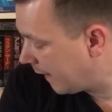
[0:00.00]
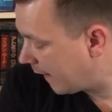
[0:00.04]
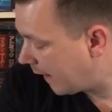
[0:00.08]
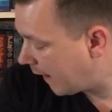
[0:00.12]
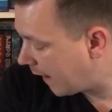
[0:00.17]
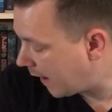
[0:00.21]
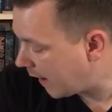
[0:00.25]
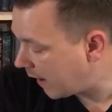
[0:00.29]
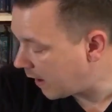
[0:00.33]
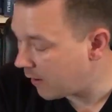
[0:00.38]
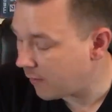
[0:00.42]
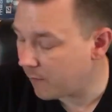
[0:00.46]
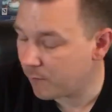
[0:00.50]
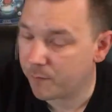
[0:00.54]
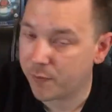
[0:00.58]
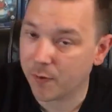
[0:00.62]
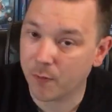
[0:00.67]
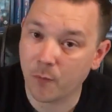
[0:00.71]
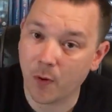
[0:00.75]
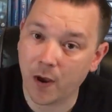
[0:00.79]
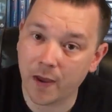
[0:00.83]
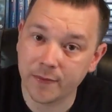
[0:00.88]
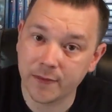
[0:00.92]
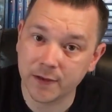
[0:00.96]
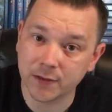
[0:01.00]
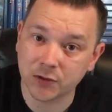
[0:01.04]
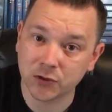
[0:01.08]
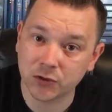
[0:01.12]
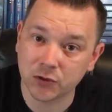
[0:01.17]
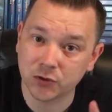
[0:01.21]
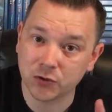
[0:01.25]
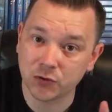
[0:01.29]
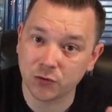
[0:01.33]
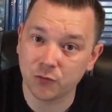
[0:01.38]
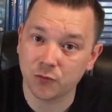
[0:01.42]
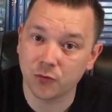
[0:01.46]
But where this
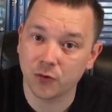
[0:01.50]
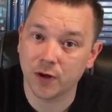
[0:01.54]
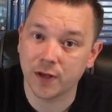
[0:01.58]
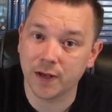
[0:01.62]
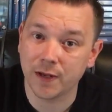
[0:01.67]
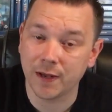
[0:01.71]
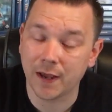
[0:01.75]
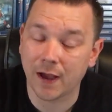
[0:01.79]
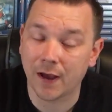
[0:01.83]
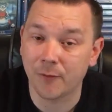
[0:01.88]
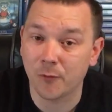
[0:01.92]
story